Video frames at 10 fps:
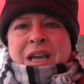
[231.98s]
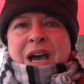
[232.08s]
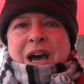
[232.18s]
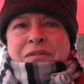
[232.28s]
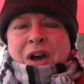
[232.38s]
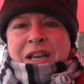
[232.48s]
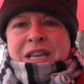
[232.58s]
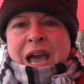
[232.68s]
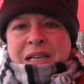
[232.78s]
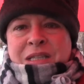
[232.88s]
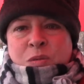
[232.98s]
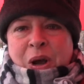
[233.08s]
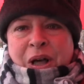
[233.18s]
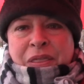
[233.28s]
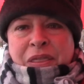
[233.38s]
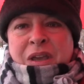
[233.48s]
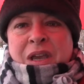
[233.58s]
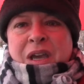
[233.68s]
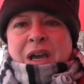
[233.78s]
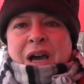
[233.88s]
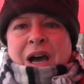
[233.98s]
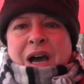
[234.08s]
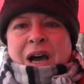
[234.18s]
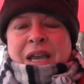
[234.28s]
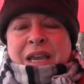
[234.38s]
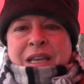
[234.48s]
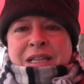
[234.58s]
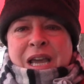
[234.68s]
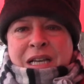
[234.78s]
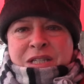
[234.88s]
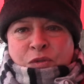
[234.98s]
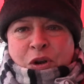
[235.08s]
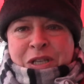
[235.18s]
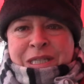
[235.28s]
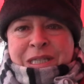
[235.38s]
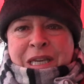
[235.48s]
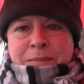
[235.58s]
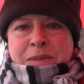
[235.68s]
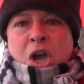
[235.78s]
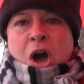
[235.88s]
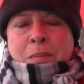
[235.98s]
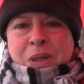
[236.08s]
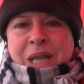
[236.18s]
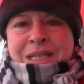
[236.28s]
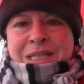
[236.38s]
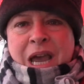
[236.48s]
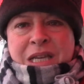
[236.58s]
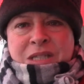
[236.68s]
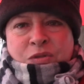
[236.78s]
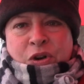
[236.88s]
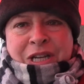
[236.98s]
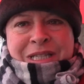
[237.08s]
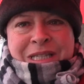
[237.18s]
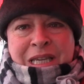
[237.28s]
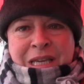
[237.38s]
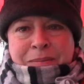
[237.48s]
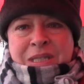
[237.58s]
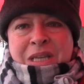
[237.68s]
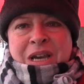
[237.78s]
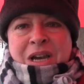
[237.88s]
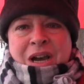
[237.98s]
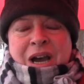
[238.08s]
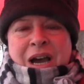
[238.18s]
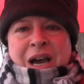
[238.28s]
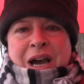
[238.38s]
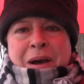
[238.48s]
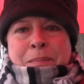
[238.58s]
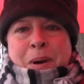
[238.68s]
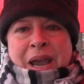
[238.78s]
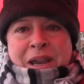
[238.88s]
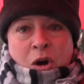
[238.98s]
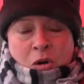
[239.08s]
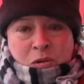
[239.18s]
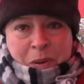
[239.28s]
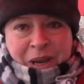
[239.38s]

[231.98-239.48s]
of untaxed wealth in tax avoidance schemes, complex tax avoidance schemes owned by